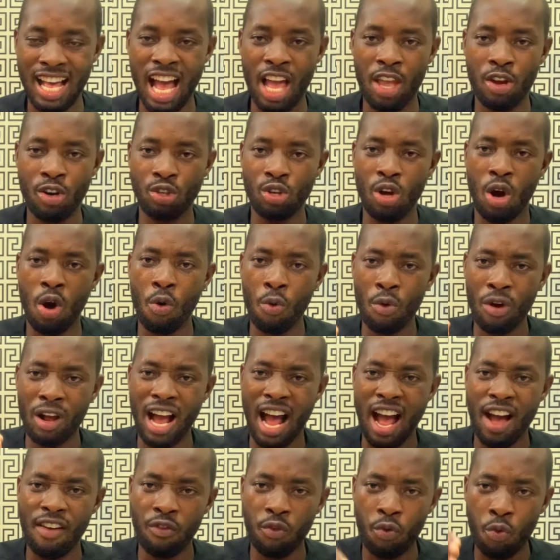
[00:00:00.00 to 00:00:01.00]
and you don't
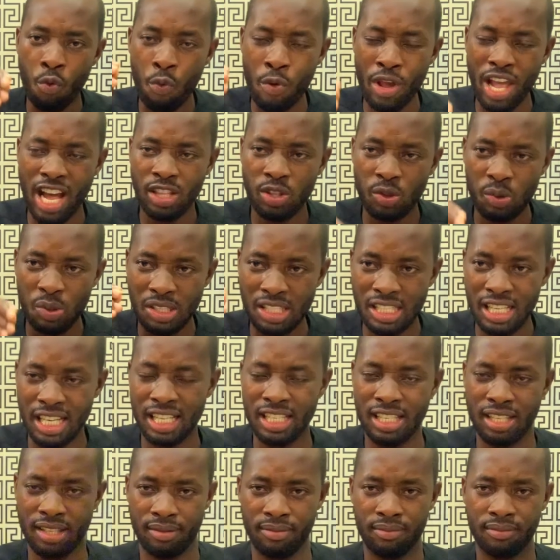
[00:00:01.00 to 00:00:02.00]
have where to
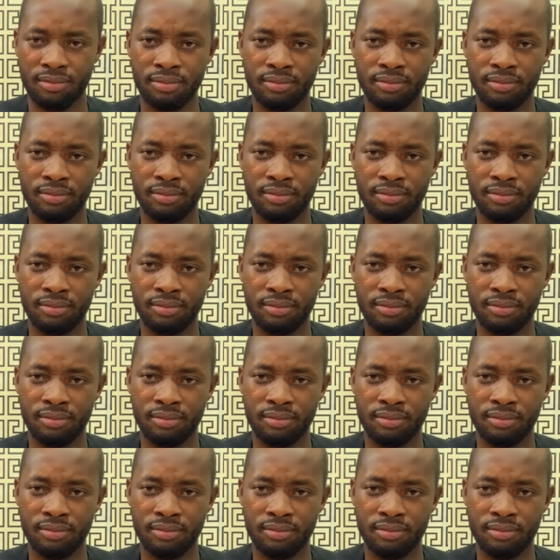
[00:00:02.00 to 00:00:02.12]
sell them.